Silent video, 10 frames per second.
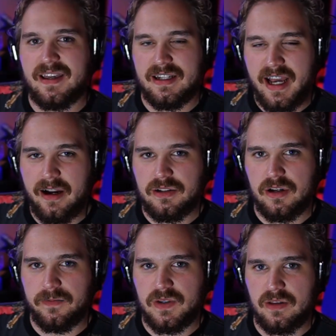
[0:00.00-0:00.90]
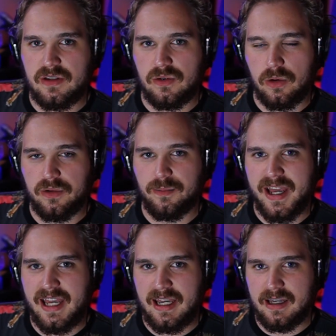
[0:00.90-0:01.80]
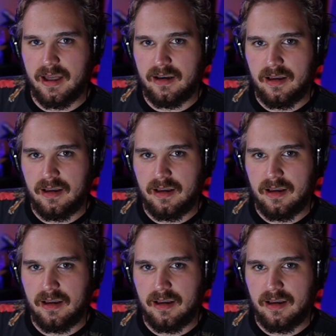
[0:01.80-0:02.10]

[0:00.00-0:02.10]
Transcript: entire surface of the sword with my heat gun.